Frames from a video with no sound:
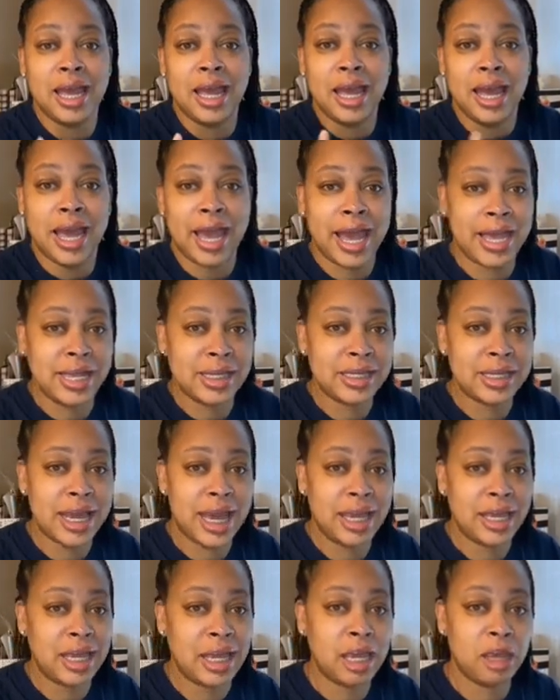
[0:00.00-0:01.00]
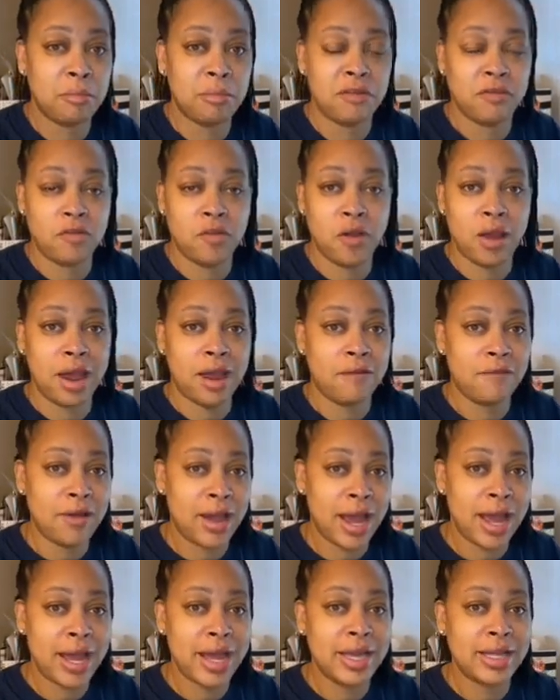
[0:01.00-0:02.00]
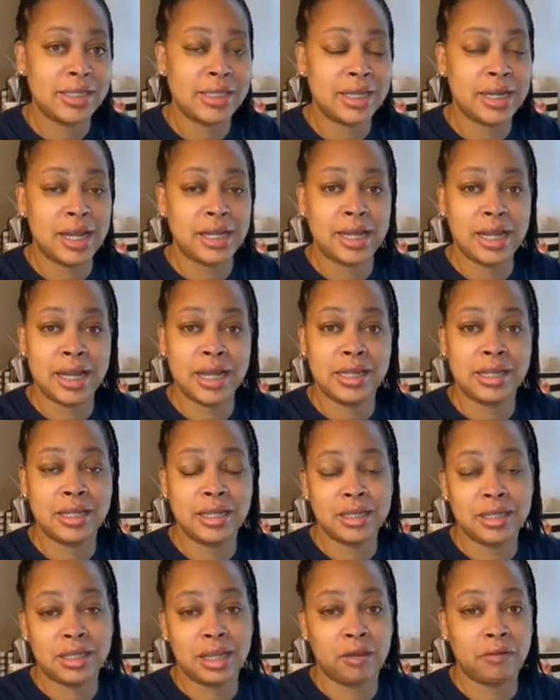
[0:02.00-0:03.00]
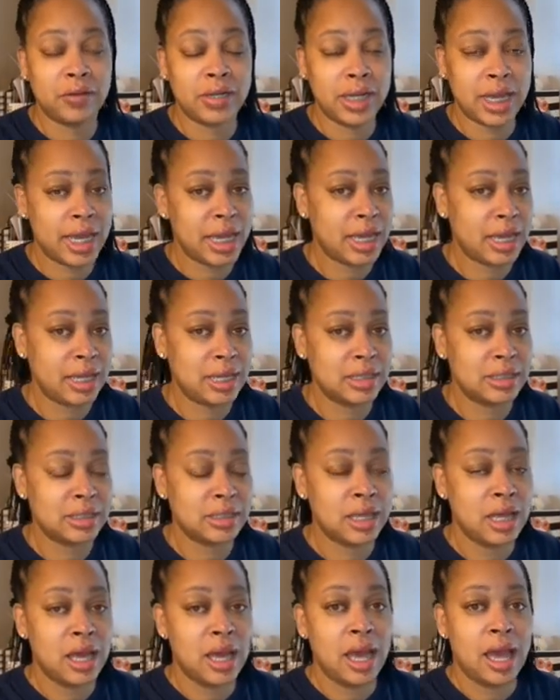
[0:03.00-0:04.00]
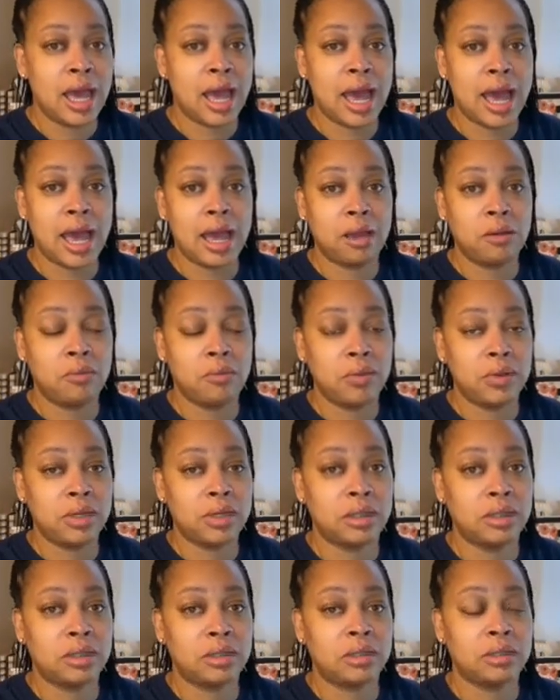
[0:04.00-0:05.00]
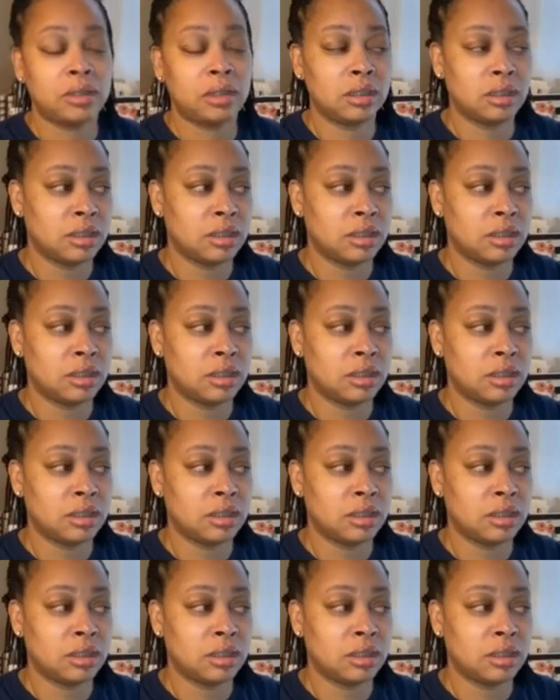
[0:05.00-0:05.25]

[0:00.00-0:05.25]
hashtag it Before I Rise. And at the end of the 7 days, I will,